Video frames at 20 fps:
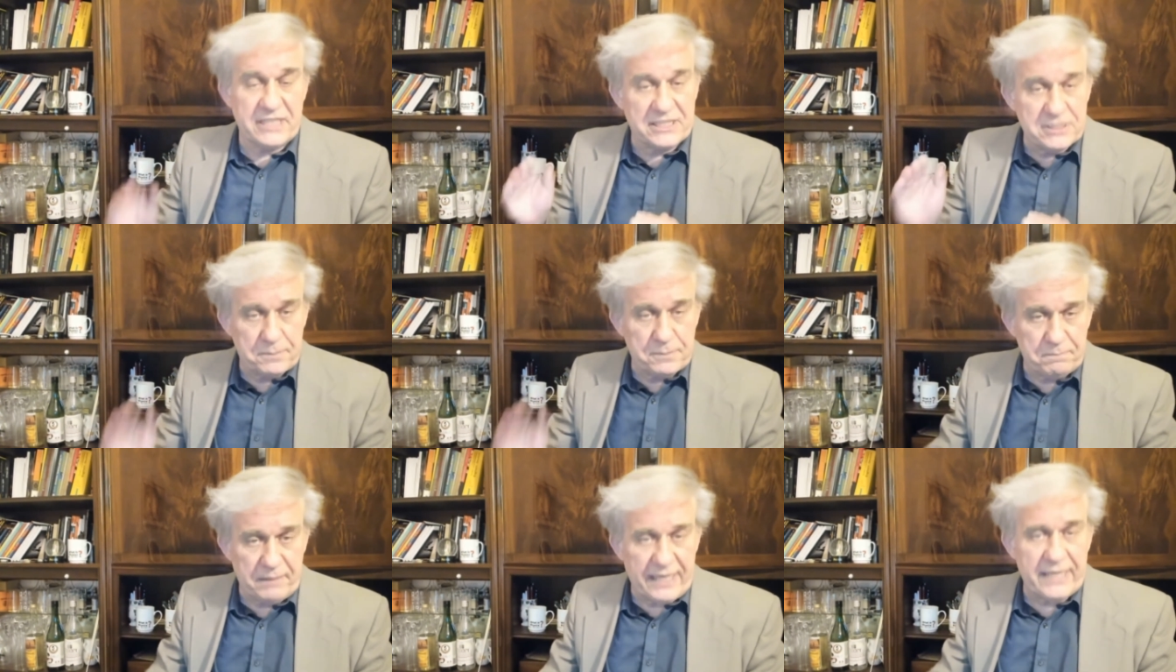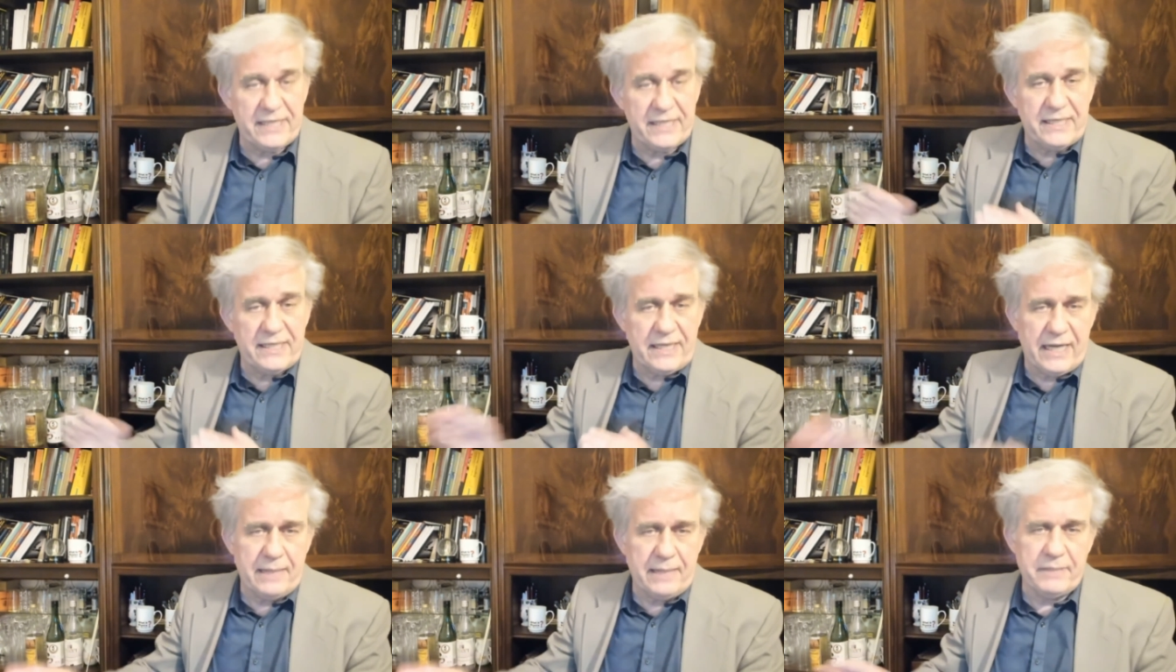
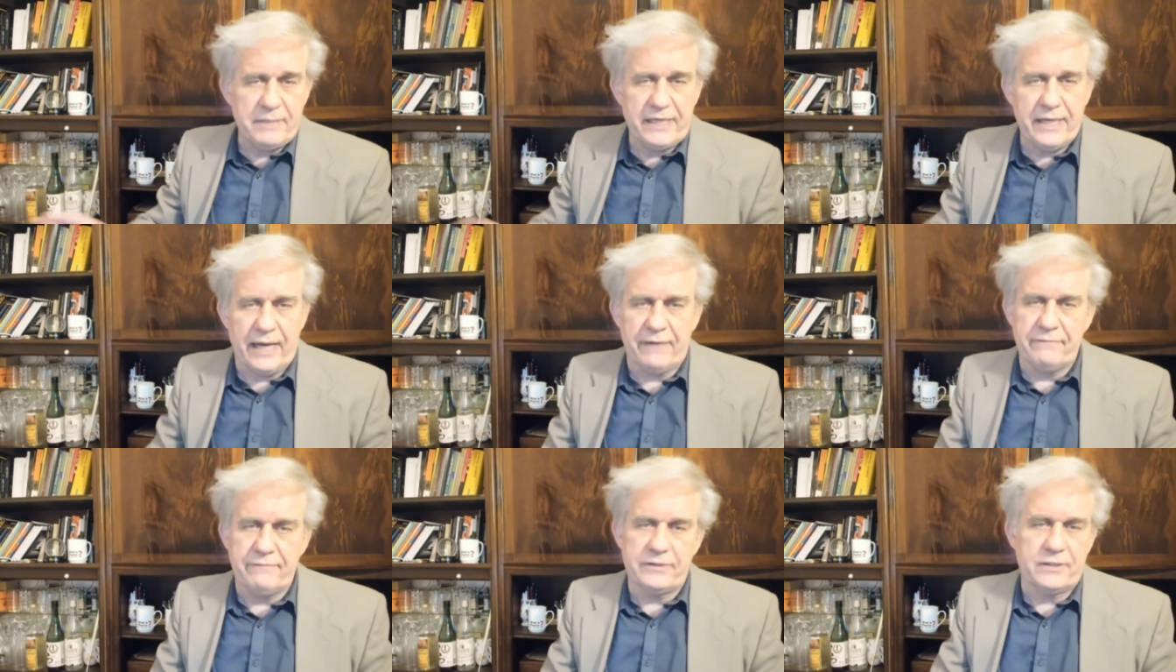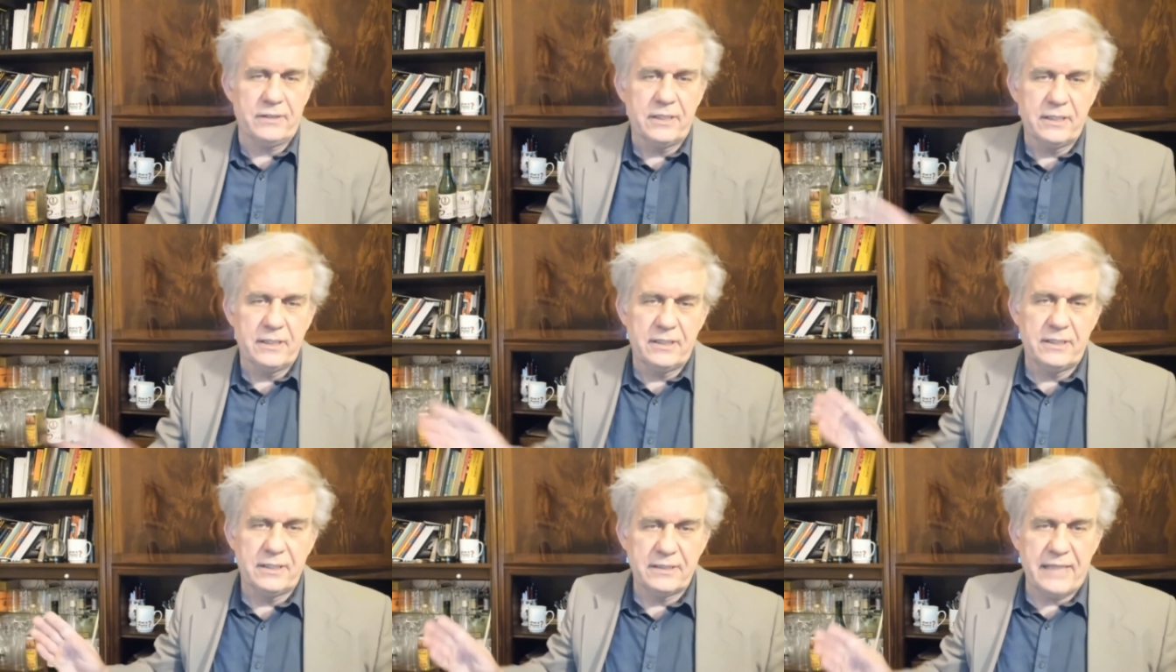explaining a behavior.
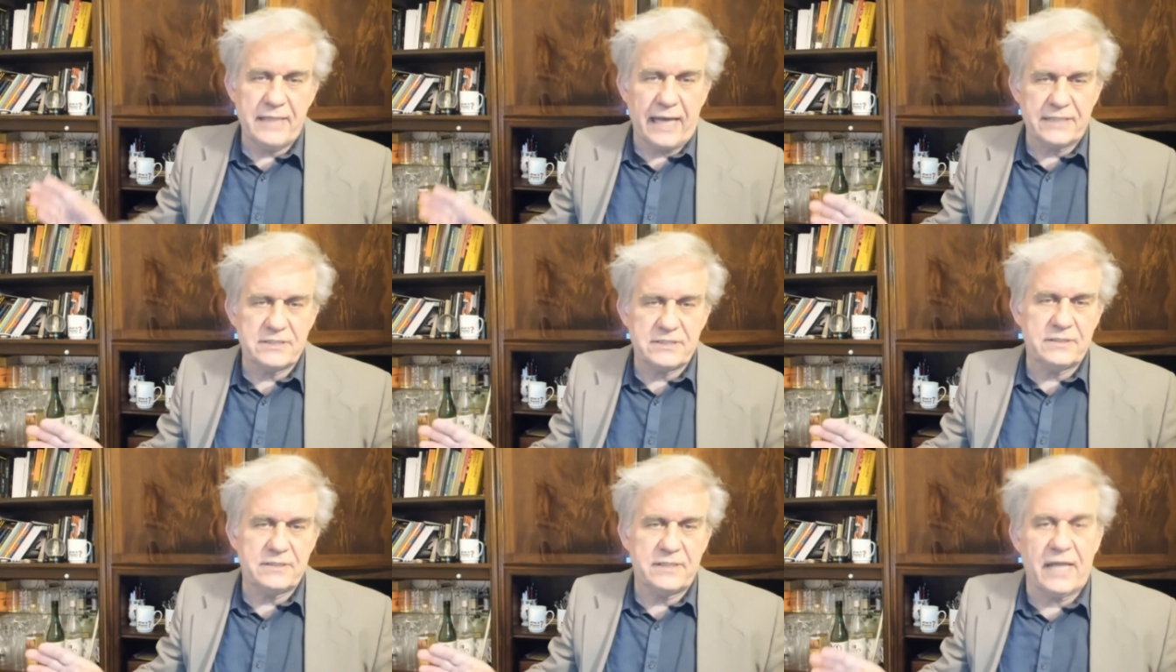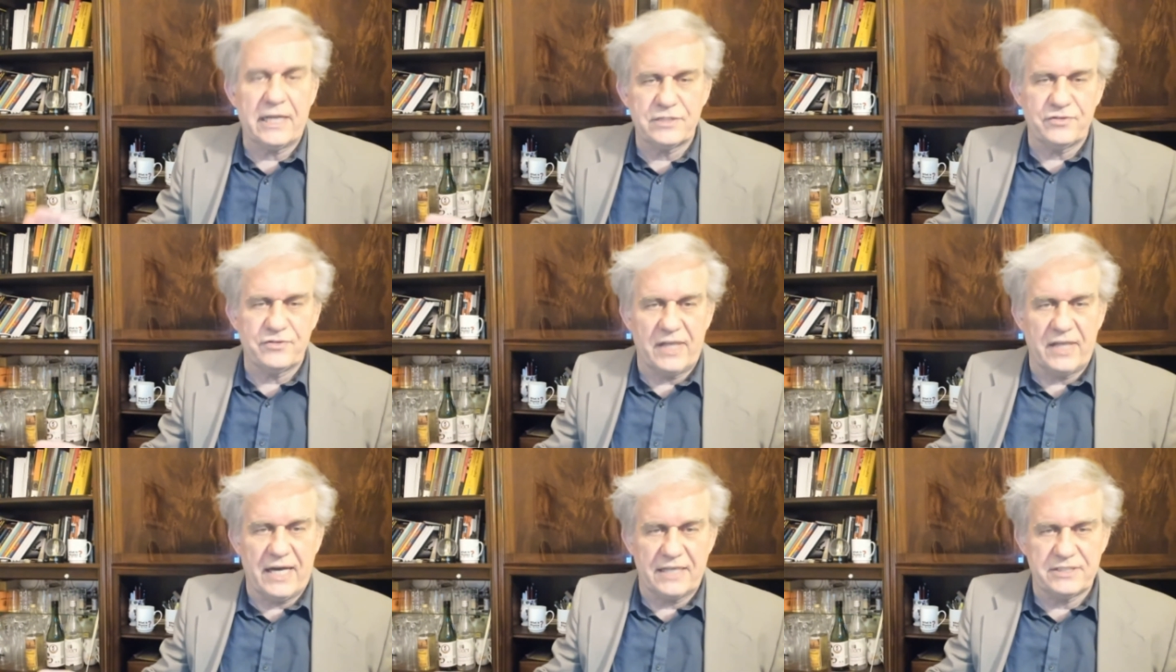That's,
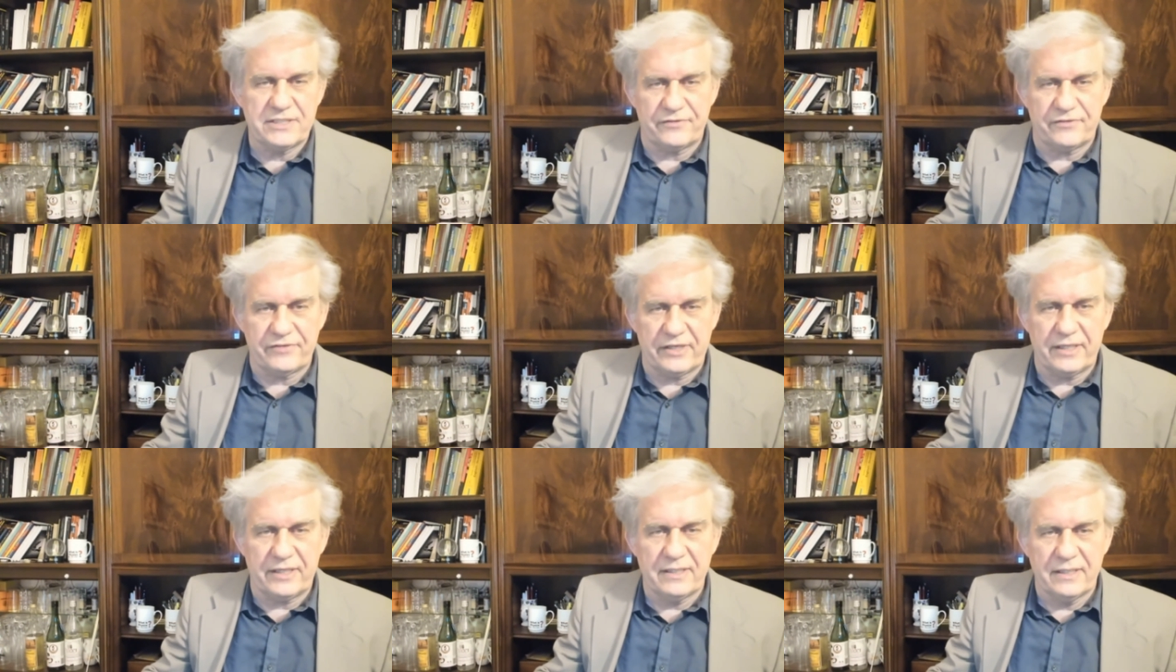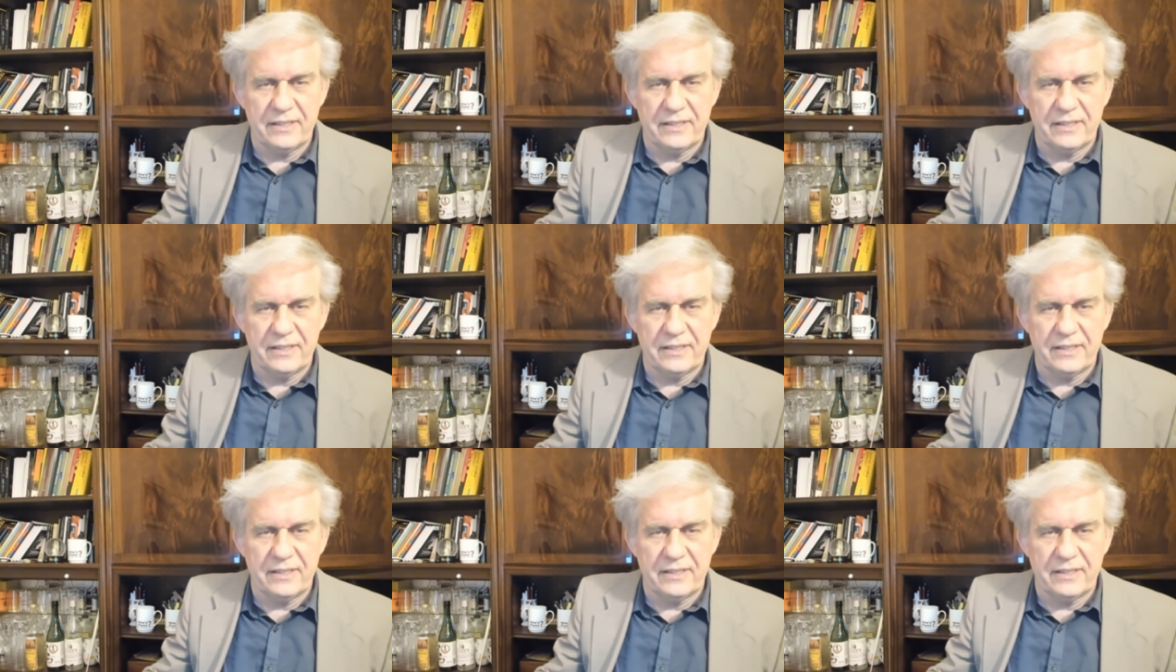that's philosophy.